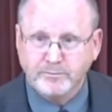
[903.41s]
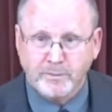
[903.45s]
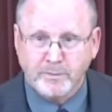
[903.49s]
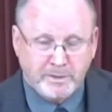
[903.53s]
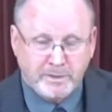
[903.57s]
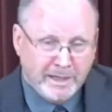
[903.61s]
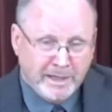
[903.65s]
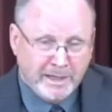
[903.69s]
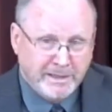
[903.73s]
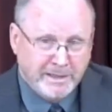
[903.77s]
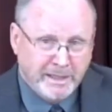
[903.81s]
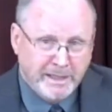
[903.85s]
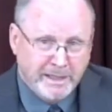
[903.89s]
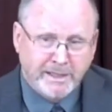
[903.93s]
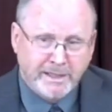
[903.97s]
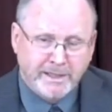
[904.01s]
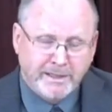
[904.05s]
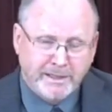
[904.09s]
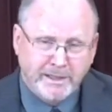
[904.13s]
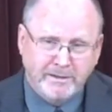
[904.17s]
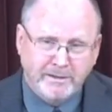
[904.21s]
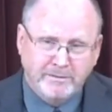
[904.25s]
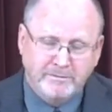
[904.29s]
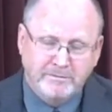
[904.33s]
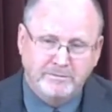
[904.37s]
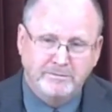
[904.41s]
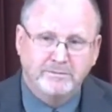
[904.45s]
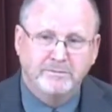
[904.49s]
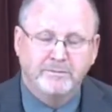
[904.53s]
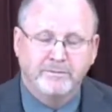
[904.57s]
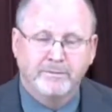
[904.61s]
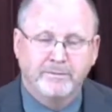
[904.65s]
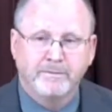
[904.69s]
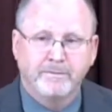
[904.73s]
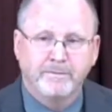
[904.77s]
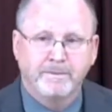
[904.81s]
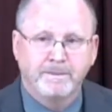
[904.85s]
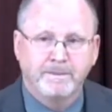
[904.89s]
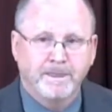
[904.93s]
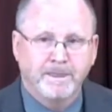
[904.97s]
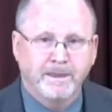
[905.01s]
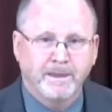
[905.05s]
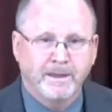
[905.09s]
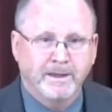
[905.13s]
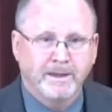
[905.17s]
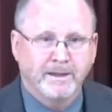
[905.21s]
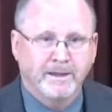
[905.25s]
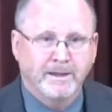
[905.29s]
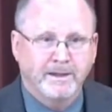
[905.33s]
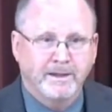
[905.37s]
They needed it.
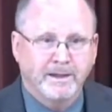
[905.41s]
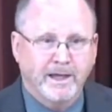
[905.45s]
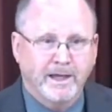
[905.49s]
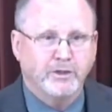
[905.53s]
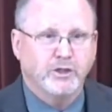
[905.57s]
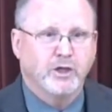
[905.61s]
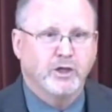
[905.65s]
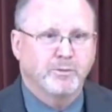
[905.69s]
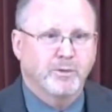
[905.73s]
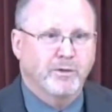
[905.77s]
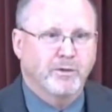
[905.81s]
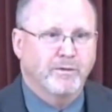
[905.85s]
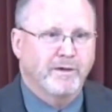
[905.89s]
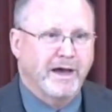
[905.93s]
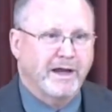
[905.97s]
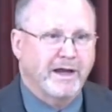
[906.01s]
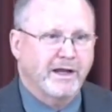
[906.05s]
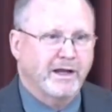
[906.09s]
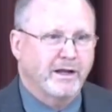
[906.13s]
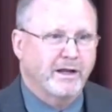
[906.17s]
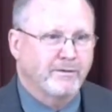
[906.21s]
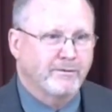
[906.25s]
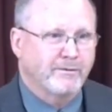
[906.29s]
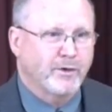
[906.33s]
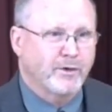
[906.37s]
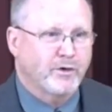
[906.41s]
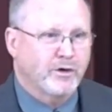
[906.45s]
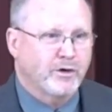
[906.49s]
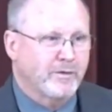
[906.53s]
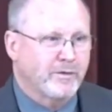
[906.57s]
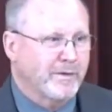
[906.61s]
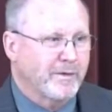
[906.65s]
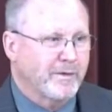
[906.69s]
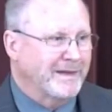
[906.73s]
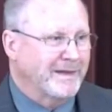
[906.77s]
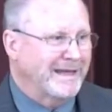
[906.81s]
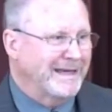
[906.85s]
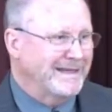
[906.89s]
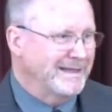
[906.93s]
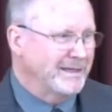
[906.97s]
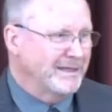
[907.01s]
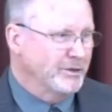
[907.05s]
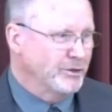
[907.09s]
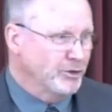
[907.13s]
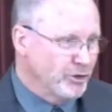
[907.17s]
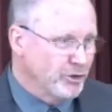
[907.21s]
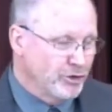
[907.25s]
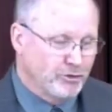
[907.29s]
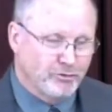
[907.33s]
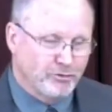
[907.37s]
And you provided it for them and they didn't
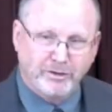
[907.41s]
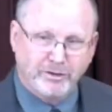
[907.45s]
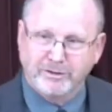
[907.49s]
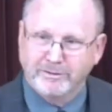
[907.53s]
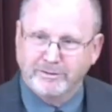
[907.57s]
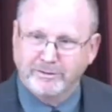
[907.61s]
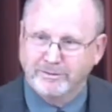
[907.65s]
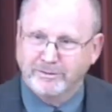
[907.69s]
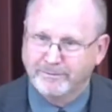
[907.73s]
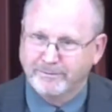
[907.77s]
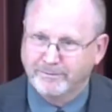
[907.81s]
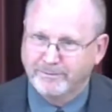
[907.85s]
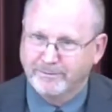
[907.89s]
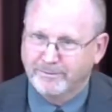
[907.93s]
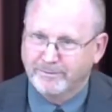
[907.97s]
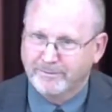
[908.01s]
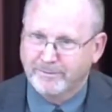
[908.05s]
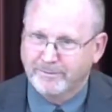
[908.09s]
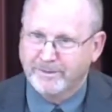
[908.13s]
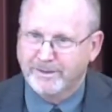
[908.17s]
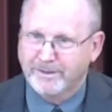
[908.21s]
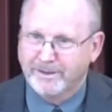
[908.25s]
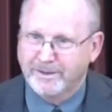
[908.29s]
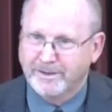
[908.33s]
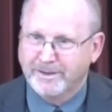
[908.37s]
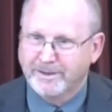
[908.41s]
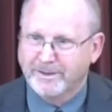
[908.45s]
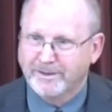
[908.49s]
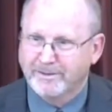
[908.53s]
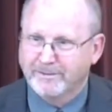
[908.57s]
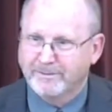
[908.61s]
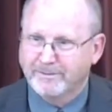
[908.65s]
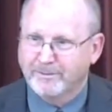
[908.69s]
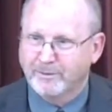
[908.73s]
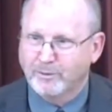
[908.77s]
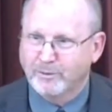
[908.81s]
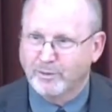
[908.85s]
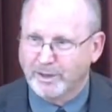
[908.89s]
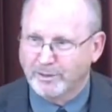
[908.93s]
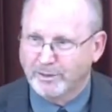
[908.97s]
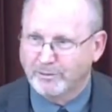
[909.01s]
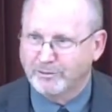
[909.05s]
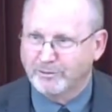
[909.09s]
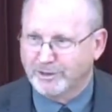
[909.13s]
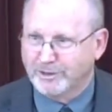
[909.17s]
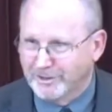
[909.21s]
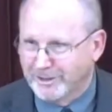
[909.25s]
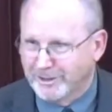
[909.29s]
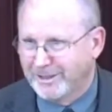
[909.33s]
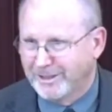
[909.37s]
use it for what it was
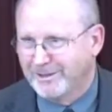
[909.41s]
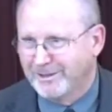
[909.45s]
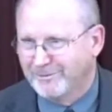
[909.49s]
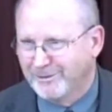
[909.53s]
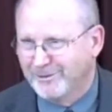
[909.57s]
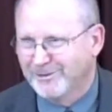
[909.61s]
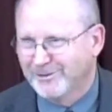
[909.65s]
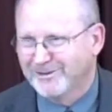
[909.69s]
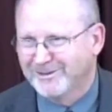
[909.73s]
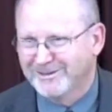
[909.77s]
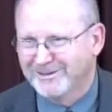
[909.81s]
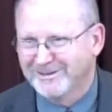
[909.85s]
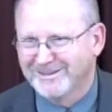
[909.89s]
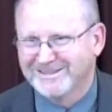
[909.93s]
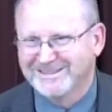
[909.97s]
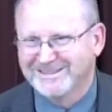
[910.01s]
intended for?